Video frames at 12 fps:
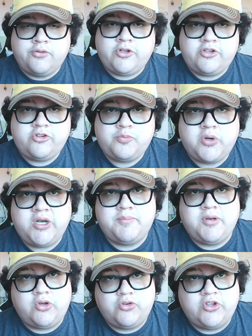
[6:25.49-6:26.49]
at this point, I've
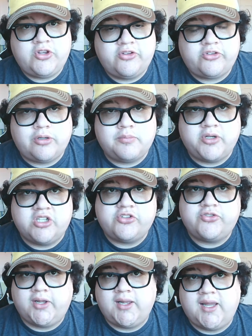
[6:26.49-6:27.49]
been using these earbuds
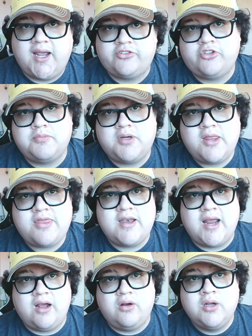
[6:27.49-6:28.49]
for the last month
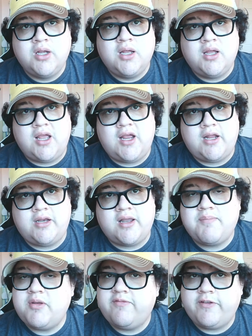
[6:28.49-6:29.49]
now, and
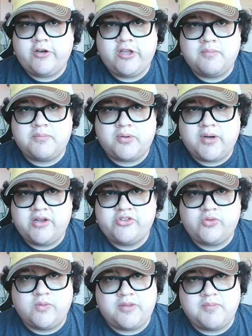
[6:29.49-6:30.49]
I've been very
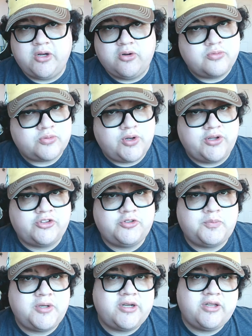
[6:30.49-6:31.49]
impressed with my overall
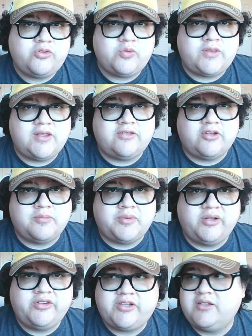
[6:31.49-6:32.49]
experience with these
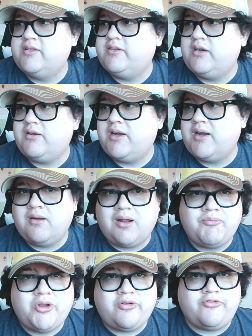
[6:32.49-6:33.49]
earbuds, considering
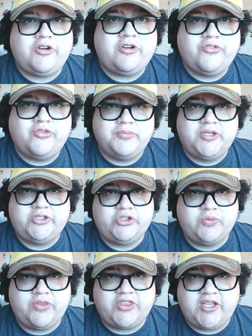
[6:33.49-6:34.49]
I'm not very
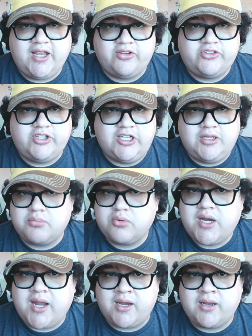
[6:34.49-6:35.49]
familiar with the Calcini
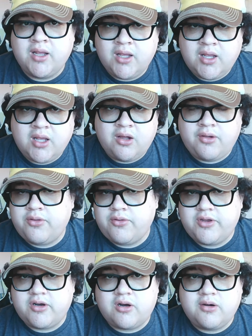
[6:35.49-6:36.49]
brand. Although
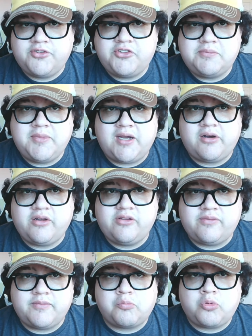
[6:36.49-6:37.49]
there are some areas
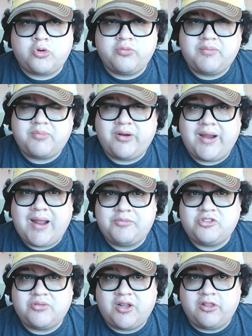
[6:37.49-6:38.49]
of improvement,
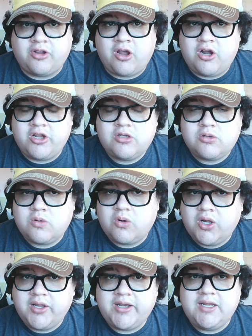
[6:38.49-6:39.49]
perhaps around audio
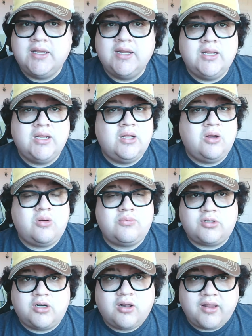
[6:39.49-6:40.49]
quality,
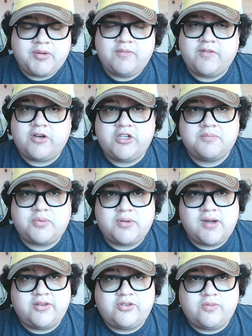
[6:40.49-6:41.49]
overall I've been very
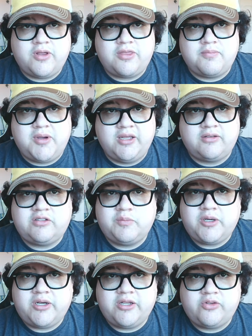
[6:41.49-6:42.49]
impressed with my
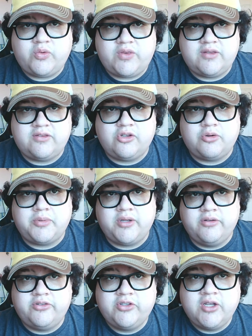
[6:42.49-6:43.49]
experience with these
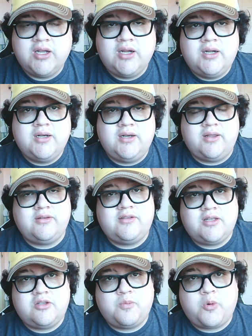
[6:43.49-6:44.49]
earbuds. Now this
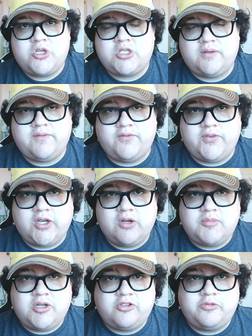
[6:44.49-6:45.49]
next portion of the video,
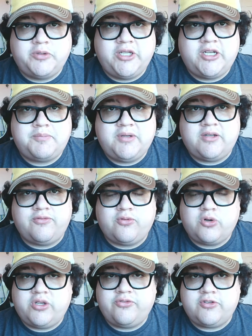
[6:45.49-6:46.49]
I'm going to split up into
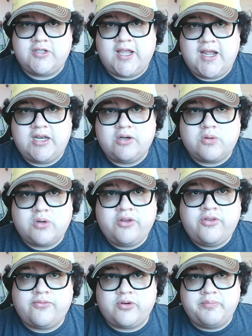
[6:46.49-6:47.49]
4 different
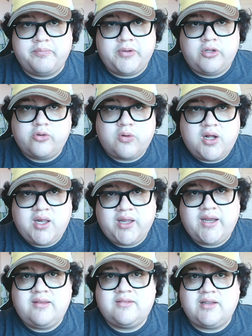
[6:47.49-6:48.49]
categories, from build
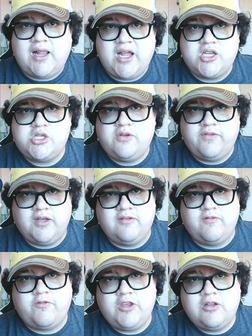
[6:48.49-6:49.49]
quality / fit
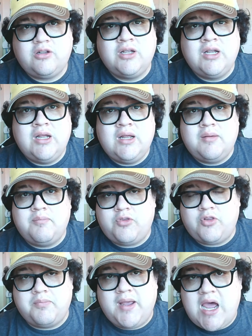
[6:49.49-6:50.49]
and feel,
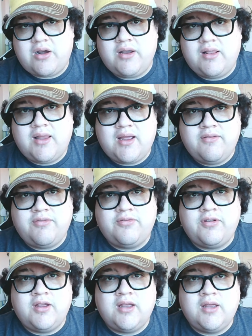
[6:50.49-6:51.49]
to battery
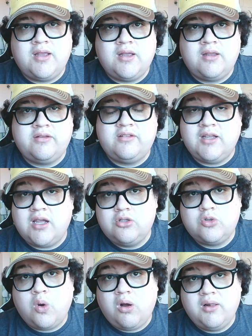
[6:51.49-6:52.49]
life,
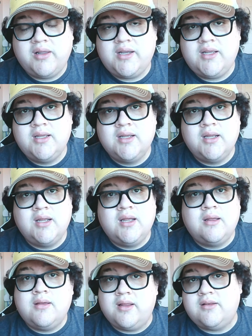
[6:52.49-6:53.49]
sound quality,
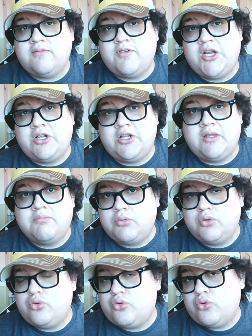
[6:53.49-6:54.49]
and then finally
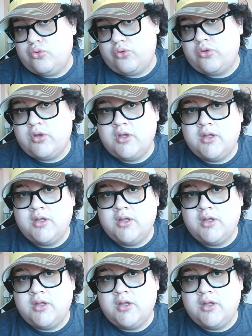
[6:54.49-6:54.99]
Bluetooth.